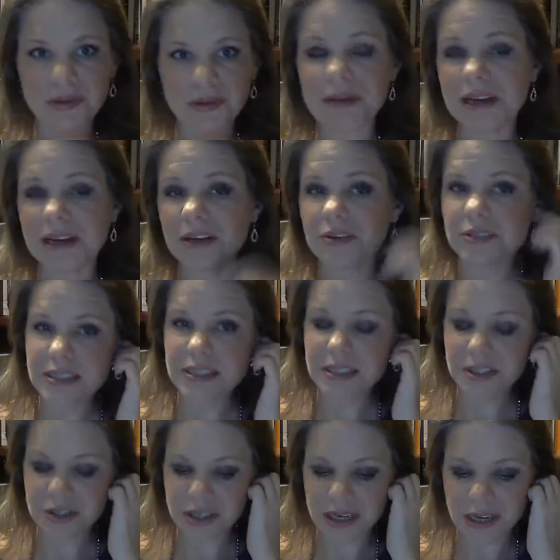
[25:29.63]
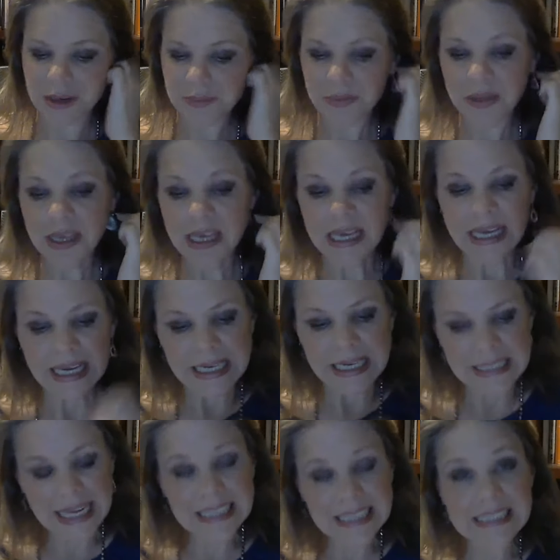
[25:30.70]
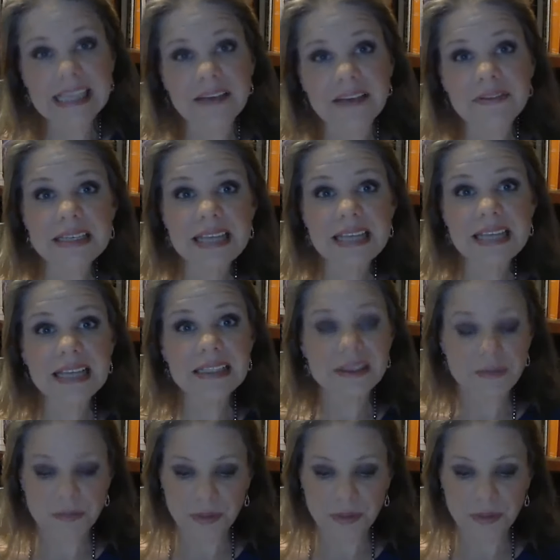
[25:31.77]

me, my nose is itching here. It takes 7 days of